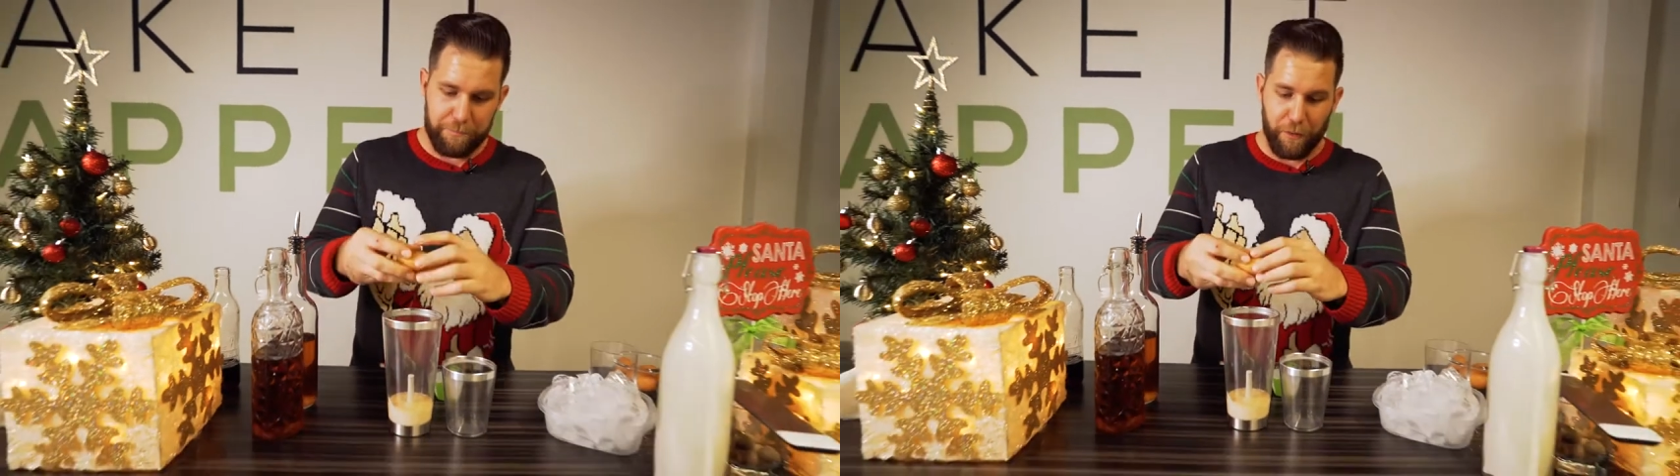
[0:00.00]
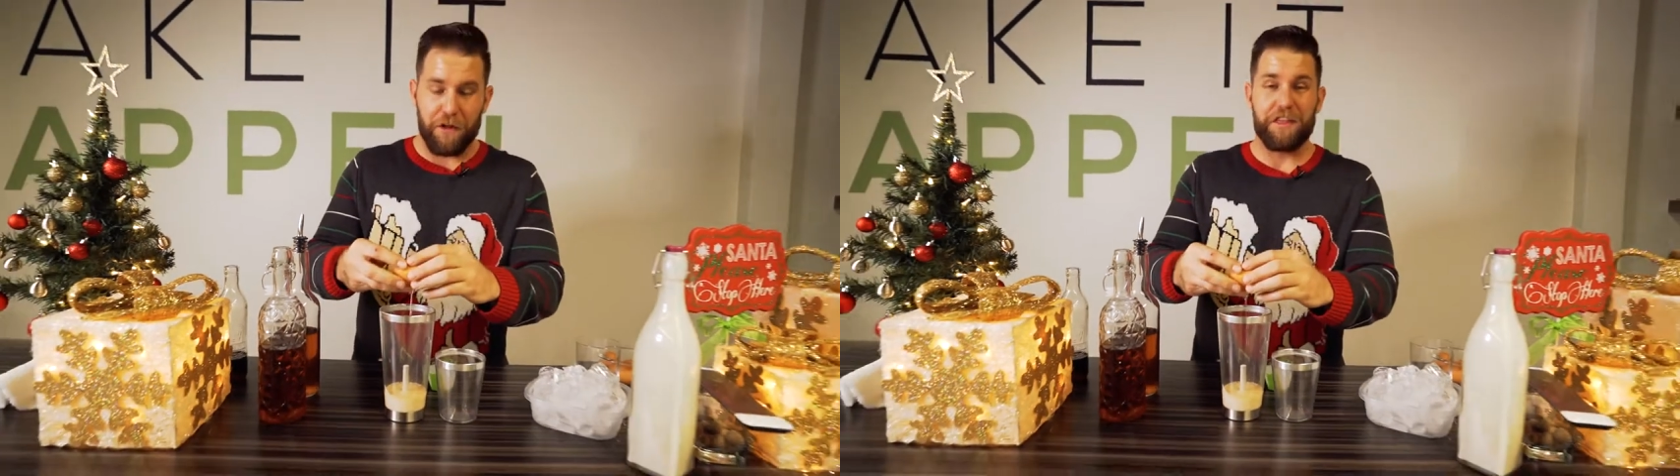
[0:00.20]

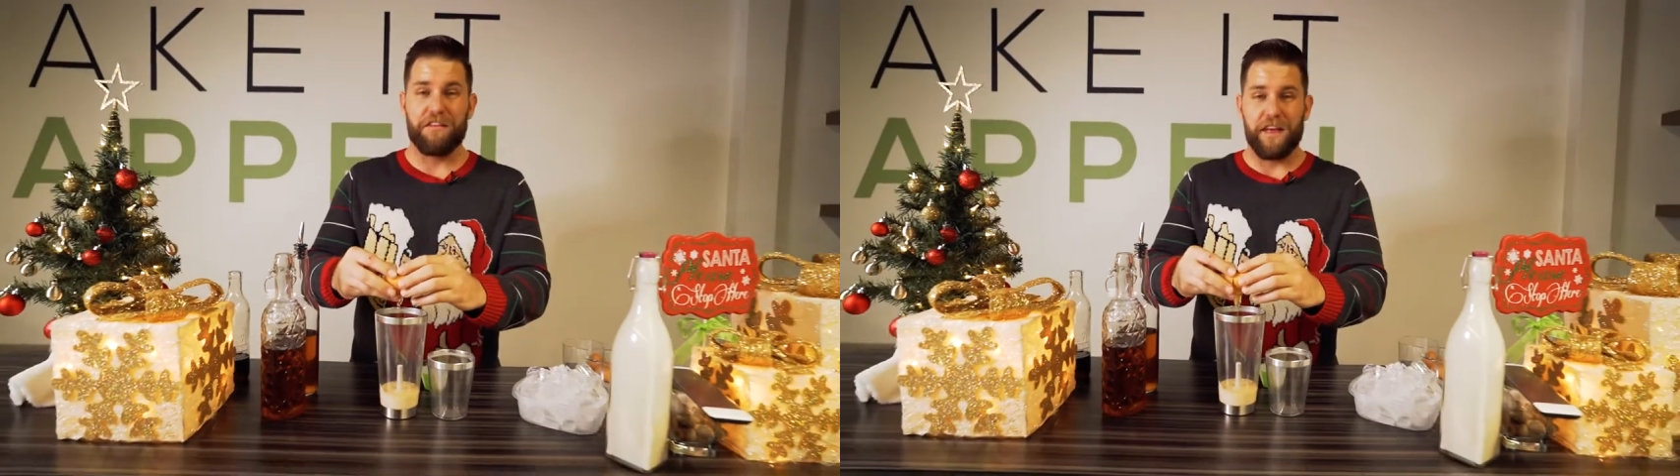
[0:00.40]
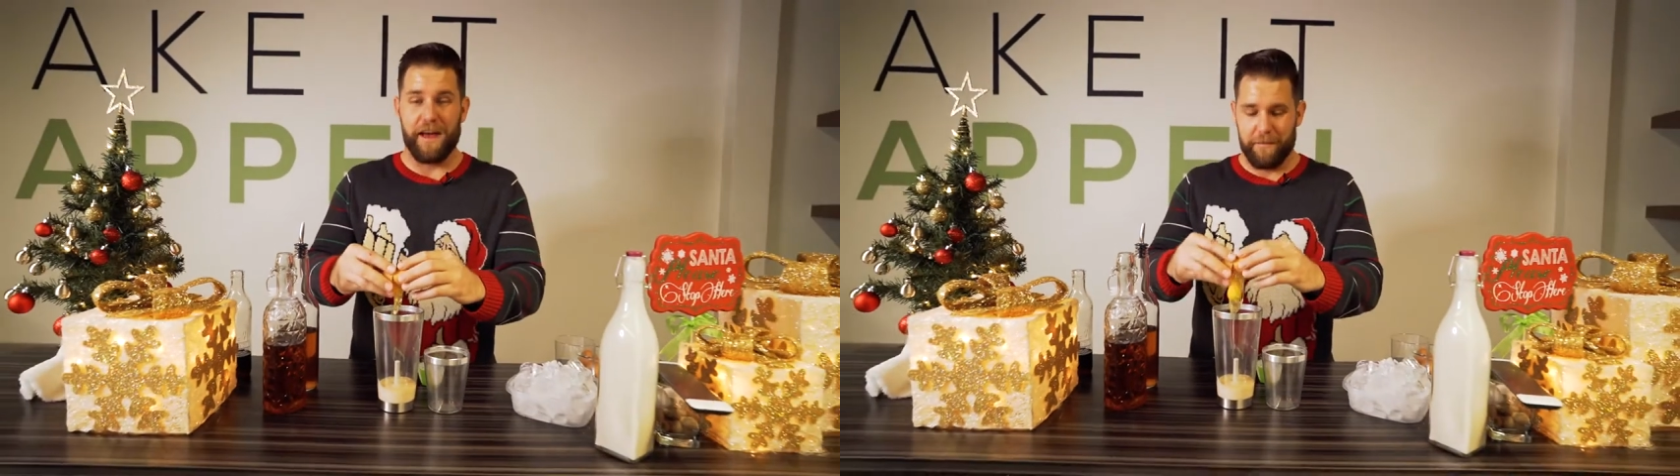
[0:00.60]
Both
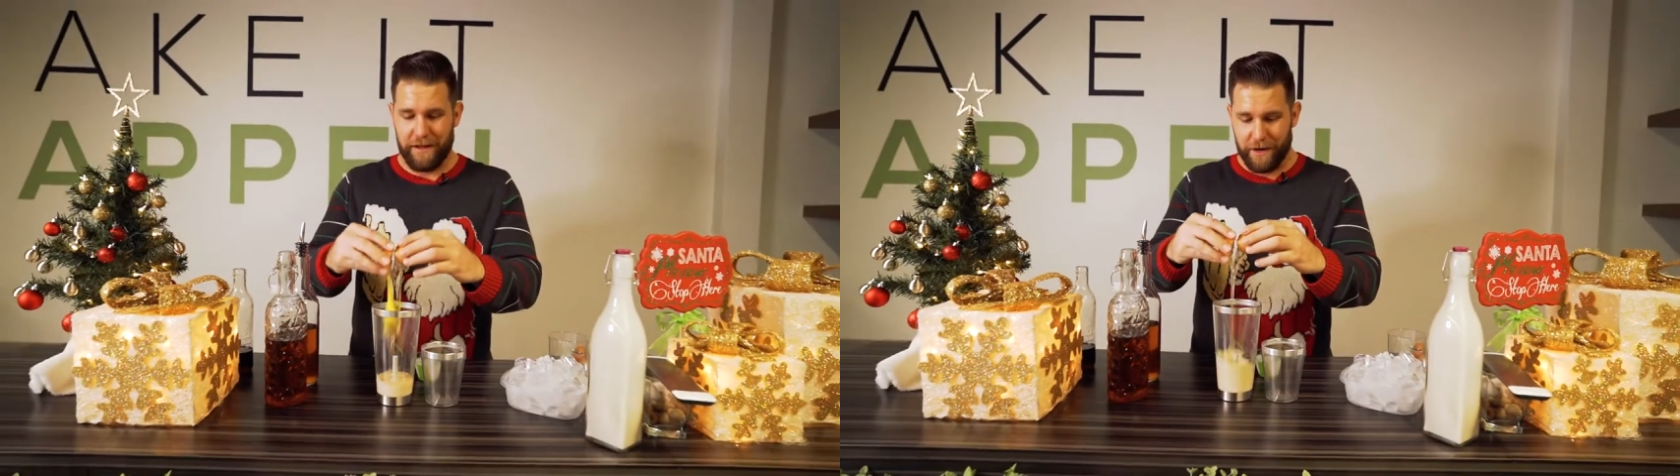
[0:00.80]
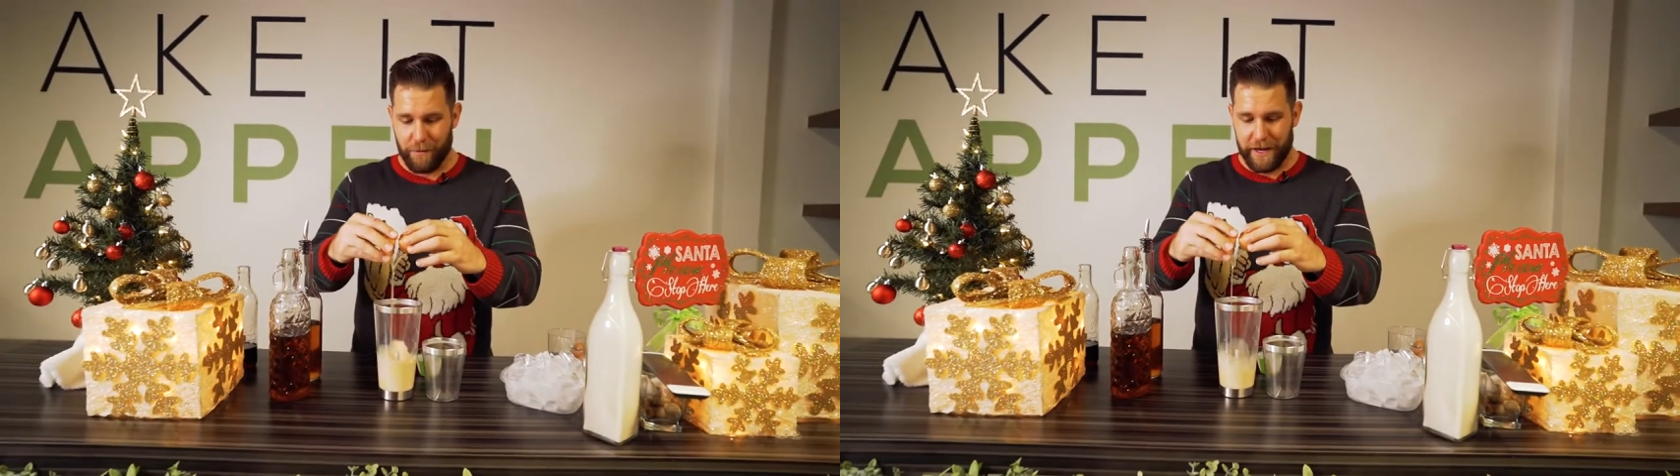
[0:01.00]
of them
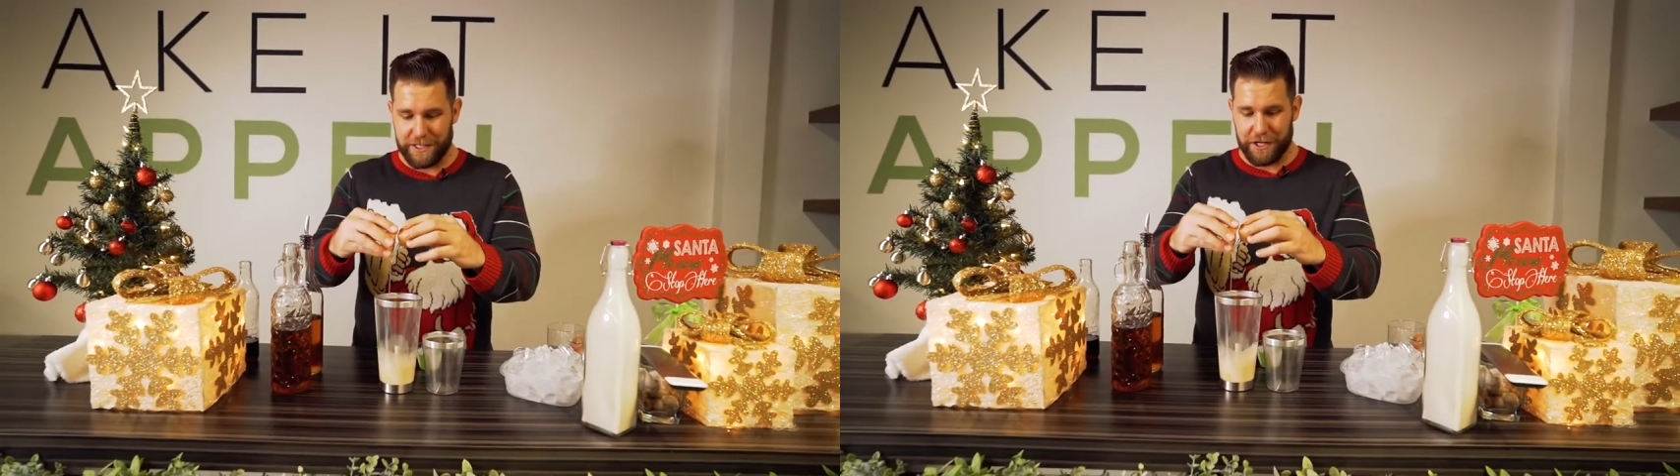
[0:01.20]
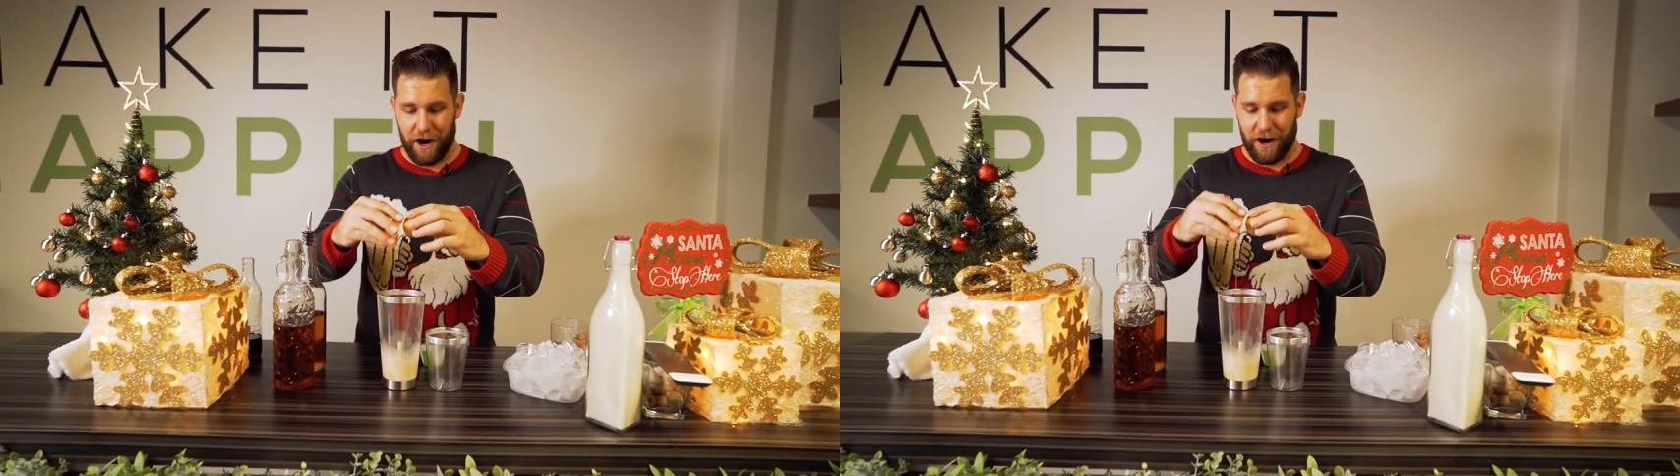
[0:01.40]
in
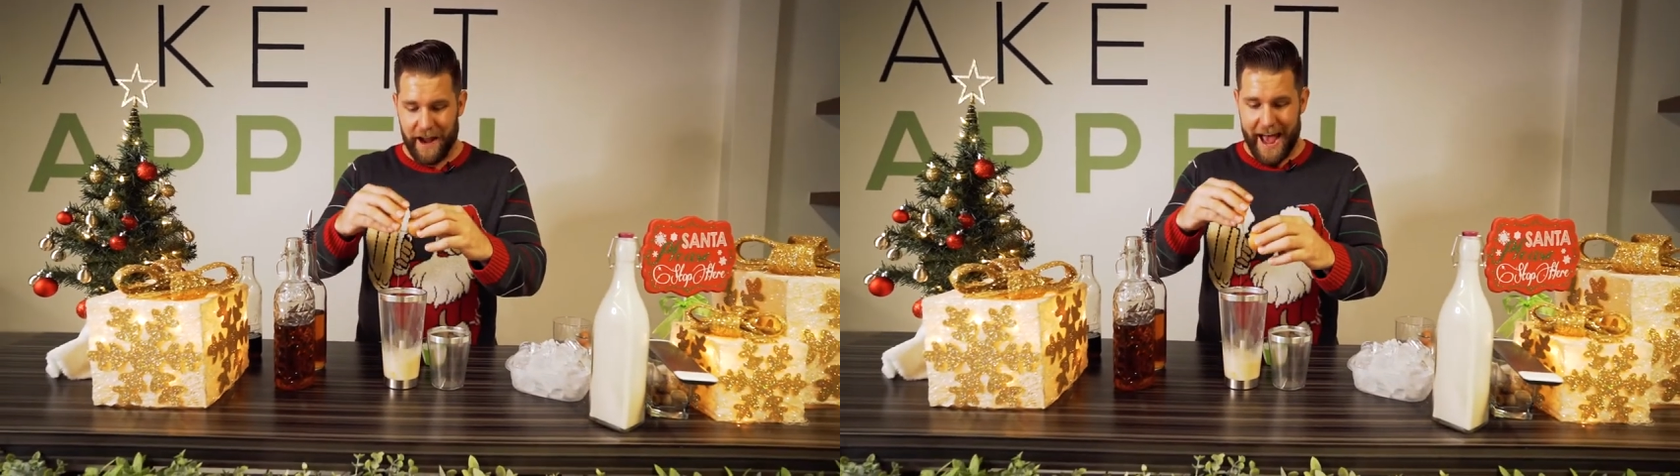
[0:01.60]
which are